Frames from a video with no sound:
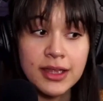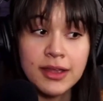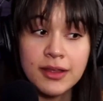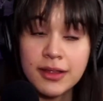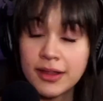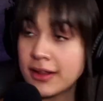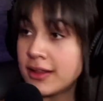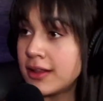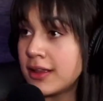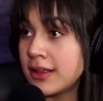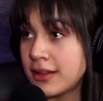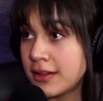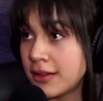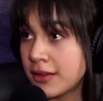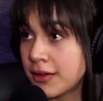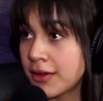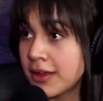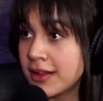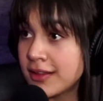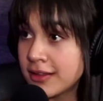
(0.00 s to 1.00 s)
in the
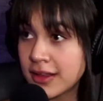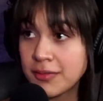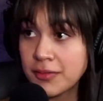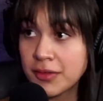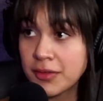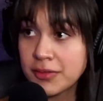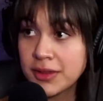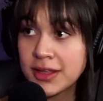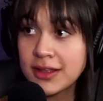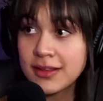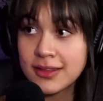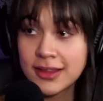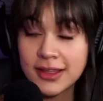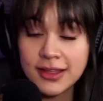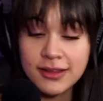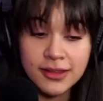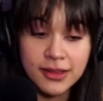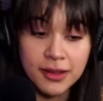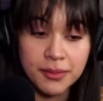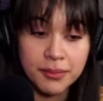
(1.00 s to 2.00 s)
grand scheme of things,
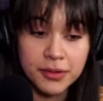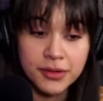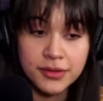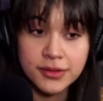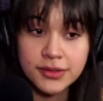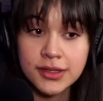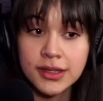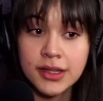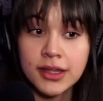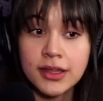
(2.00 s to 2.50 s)
these numbers,